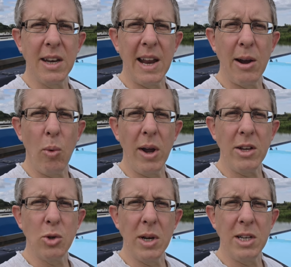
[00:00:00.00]
to now
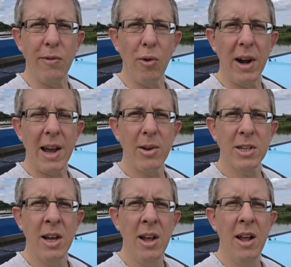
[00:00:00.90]
wait 24
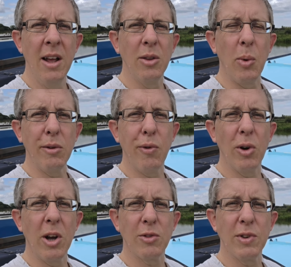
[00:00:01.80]
hours. The weather
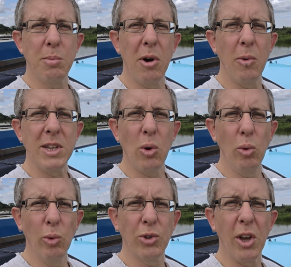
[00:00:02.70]
forecast for tomorrow is
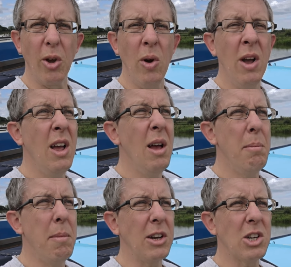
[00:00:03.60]
also,
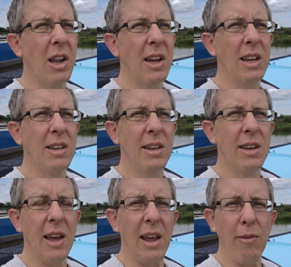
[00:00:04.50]
much like
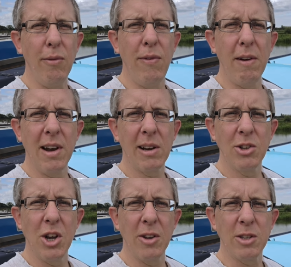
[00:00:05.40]
today, very little
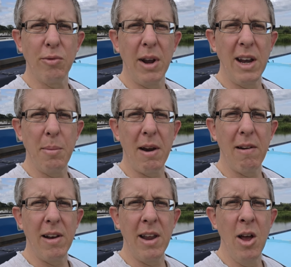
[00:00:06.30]
chance of rain
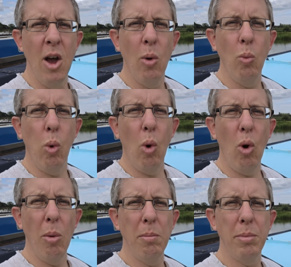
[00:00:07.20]
apparently,
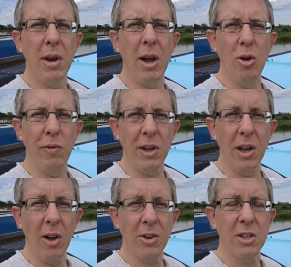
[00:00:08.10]
warm but
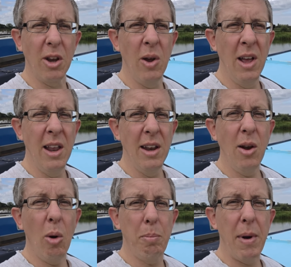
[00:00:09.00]
overcast, so
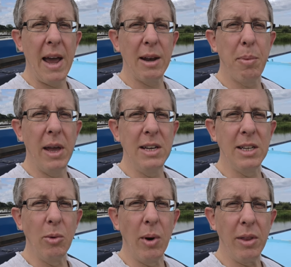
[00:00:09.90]
not bad
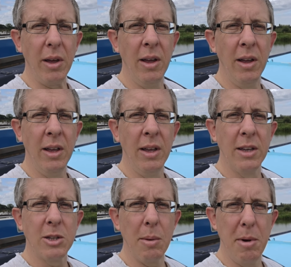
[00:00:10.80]
painting weather.
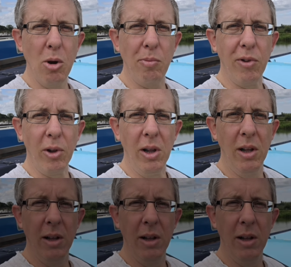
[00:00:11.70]
So I'm hopeful.